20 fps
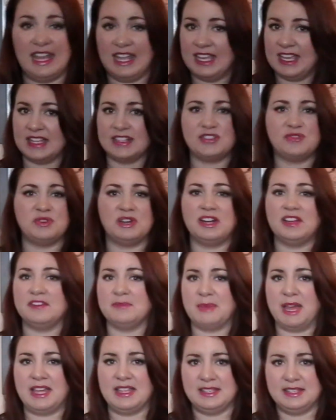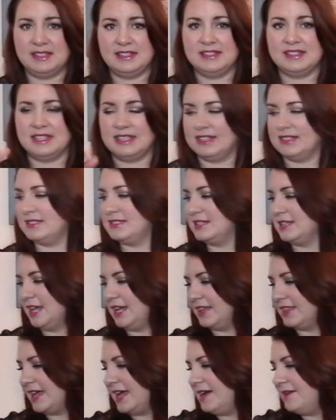it gets rid of my zits
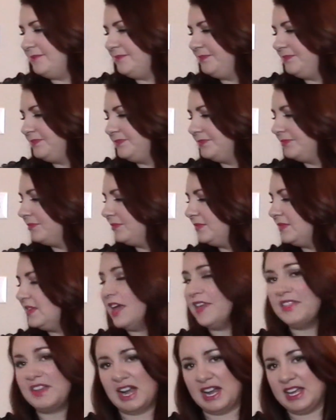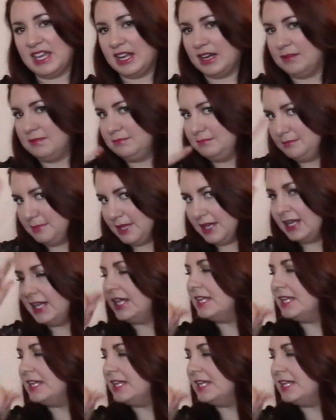like that. Not that I get them, but